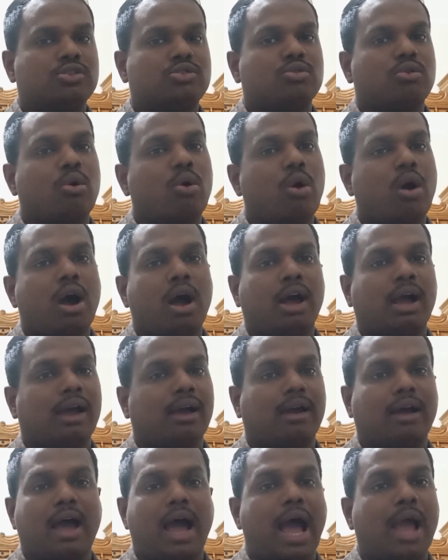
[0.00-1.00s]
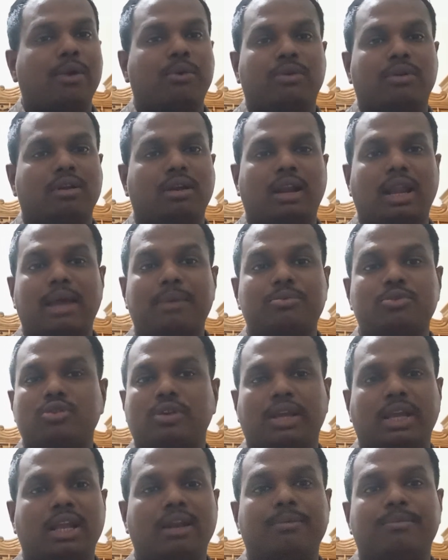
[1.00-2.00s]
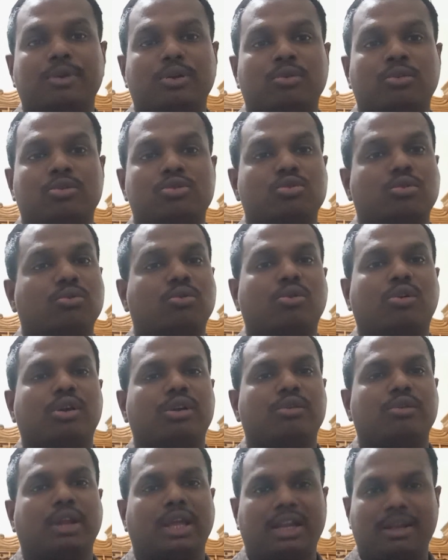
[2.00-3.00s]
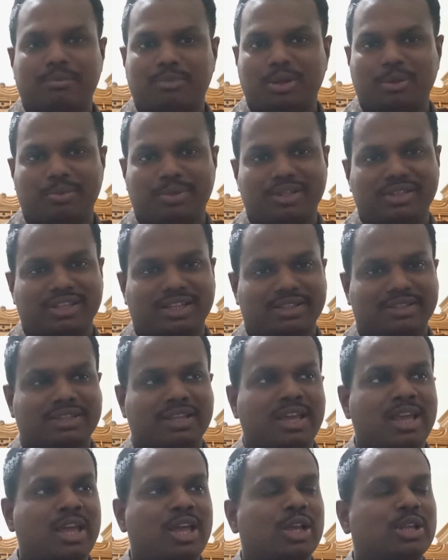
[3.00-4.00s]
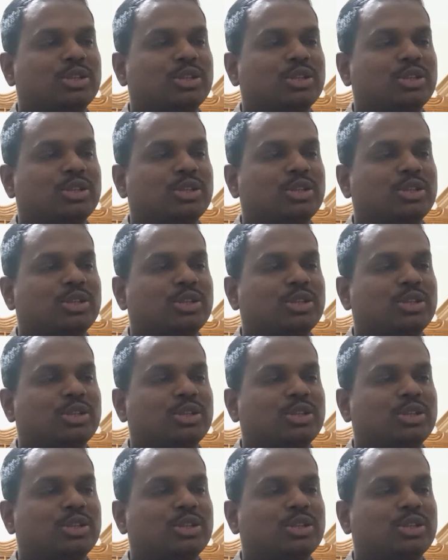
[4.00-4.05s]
so I would like to help you to grow your NMT business.